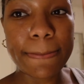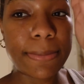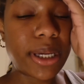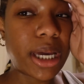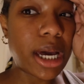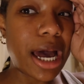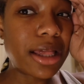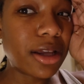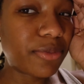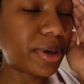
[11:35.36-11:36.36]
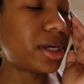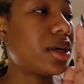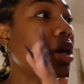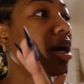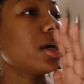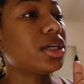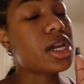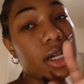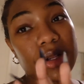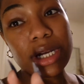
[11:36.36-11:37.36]
But yeah, I love pink.
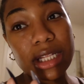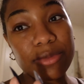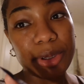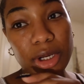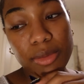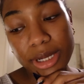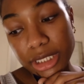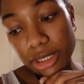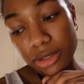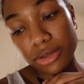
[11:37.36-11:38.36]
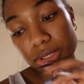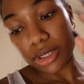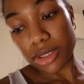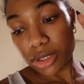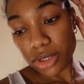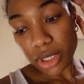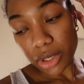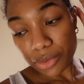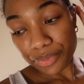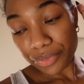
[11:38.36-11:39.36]
Y'all know I love pink on my toes. So
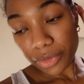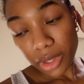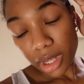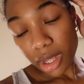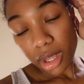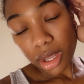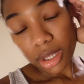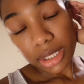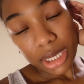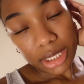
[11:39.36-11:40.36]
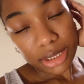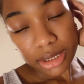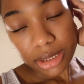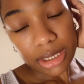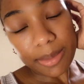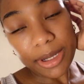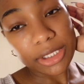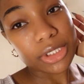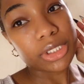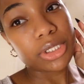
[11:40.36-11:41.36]
yes, I'm
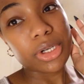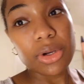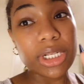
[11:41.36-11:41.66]
about to go